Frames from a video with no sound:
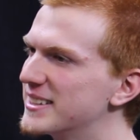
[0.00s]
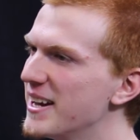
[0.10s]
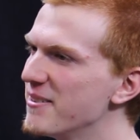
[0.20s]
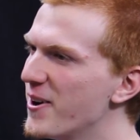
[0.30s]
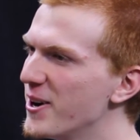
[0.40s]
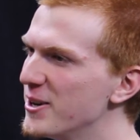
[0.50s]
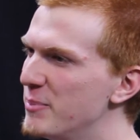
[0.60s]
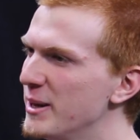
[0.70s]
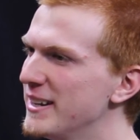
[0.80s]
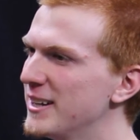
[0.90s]
it's kind of
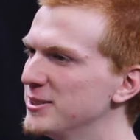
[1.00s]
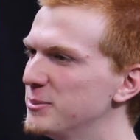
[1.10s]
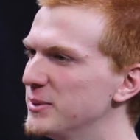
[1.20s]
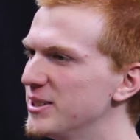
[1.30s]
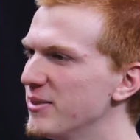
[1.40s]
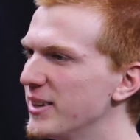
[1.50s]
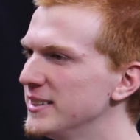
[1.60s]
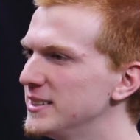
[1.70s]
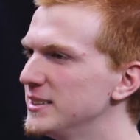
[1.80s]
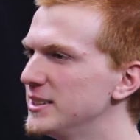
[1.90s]
hard to pin down
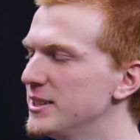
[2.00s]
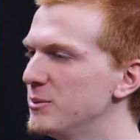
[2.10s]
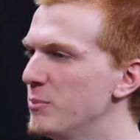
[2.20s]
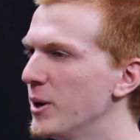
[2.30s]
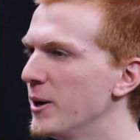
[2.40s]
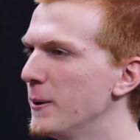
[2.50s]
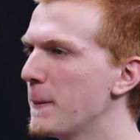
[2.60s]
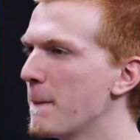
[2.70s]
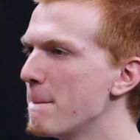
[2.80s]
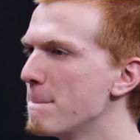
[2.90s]
specific instances,
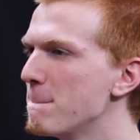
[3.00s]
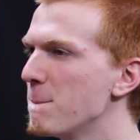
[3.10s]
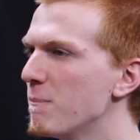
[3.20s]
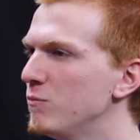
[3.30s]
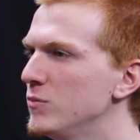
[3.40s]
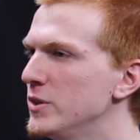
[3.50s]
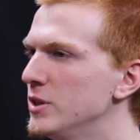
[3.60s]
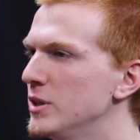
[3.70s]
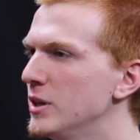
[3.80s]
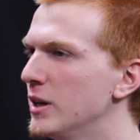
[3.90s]
but
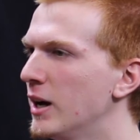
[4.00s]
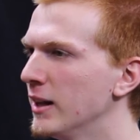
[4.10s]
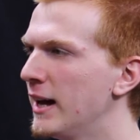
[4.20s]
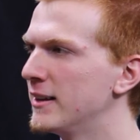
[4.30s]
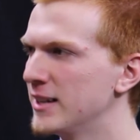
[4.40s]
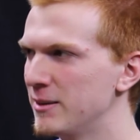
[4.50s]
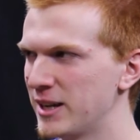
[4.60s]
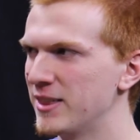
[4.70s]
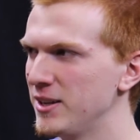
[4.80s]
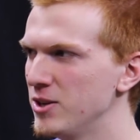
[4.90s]
a lot of
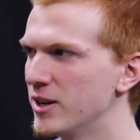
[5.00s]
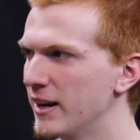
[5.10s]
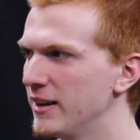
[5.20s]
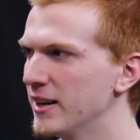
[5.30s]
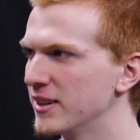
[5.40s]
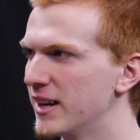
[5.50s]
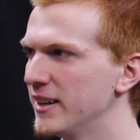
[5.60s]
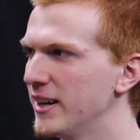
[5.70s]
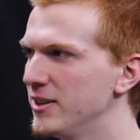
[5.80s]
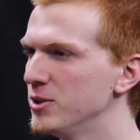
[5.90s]
times, I think you kind of nailed it
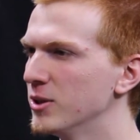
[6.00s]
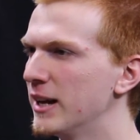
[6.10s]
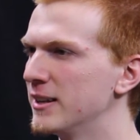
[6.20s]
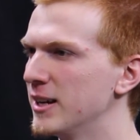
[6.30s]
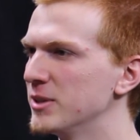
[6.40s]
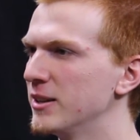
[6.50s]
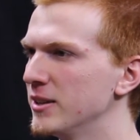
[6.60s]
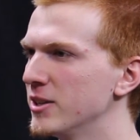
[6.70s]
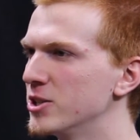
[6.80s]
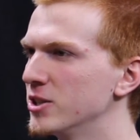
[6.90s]
on the head too. A lot of times
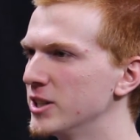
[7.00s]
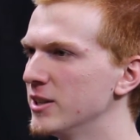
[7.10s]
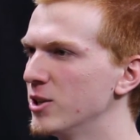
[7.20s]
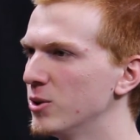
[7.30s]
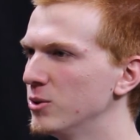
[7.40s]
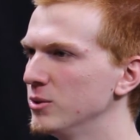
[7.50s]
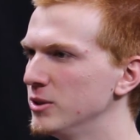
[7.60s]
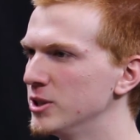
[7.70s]
I think the church gets